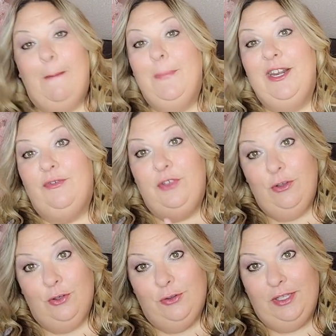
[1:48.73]
but if
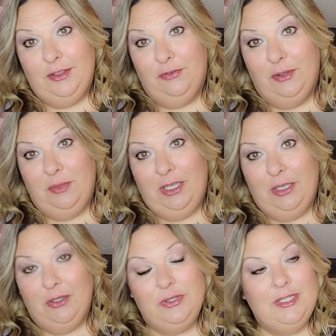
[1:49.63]
you don't like the
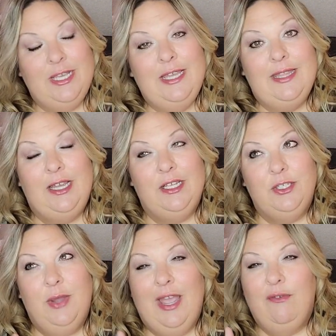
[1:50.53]
flamingos, they
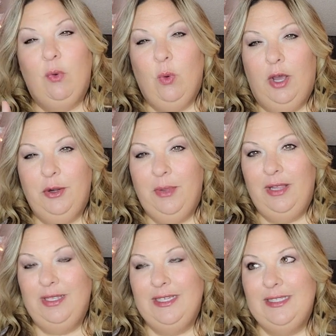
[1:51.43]
also have
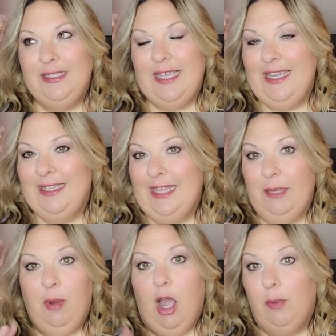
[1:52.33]
watermelons and
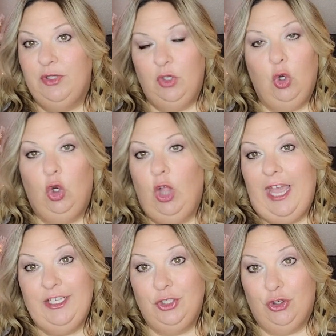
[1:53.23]
like popsicle
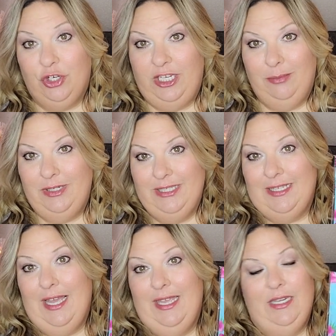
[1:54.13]
ice cream
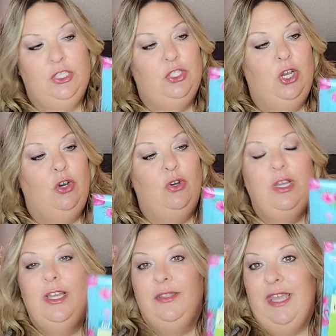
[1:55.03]
design. So
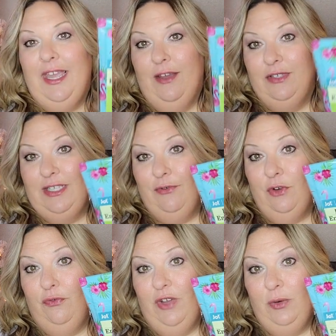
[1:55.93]
they have
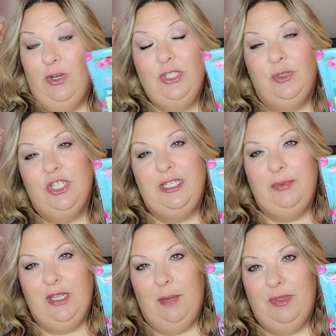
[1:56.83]
several fun ones, which I did
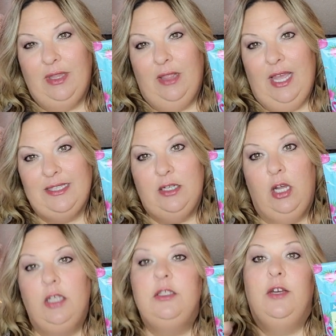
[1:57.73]
pick up at the last
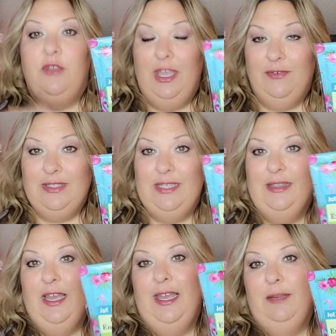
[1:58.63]
haul. So if you haven't seen
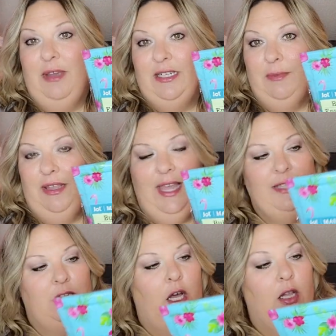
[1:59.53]
that, head back to my
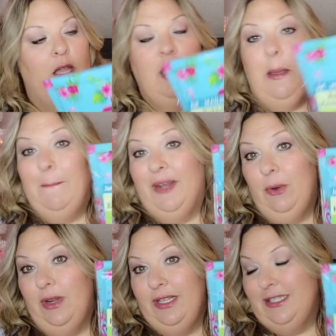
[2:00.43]
last haul. But I
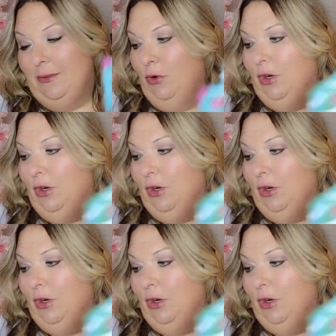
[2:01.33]
wanted some